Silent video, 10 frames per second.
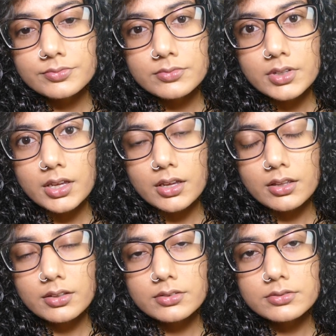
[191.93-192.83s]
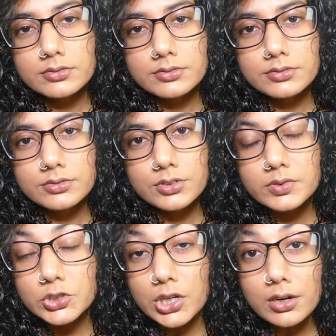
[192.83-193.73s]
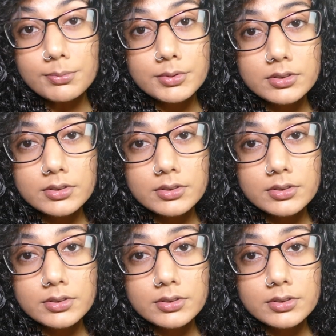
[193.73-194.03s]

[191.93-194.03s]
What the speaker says: Okay. Do you have a job?